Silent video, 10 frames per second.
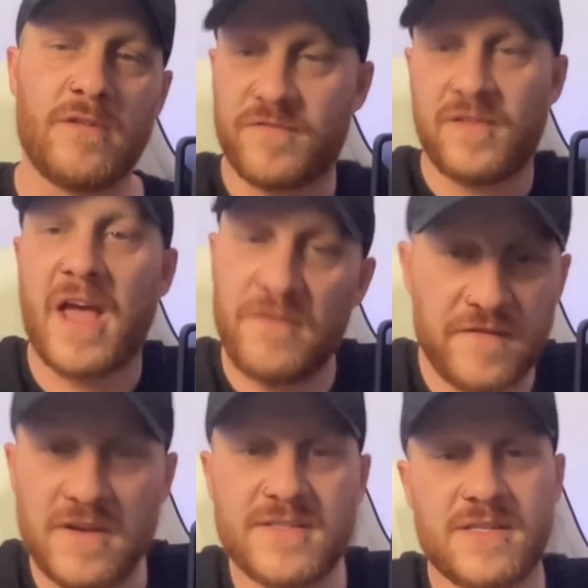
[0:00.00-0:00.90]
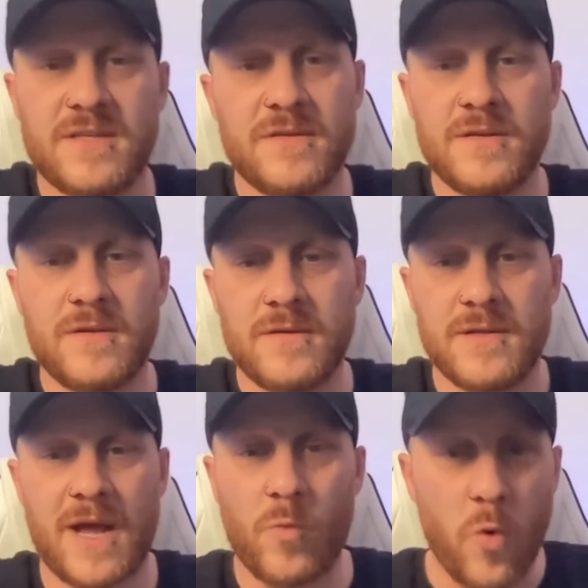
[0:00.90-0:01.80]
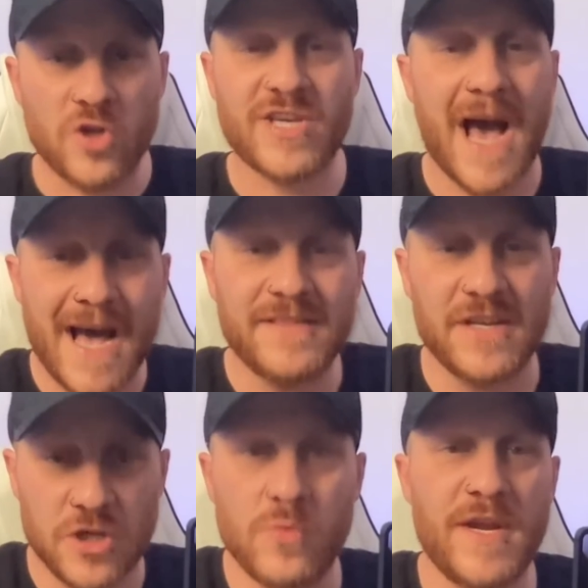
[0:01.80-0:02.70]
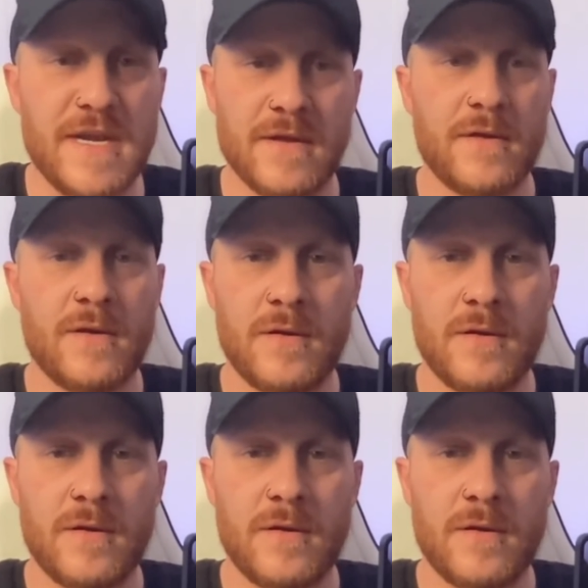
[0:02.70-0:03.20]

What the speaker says: They've left us. Like, what are they doing?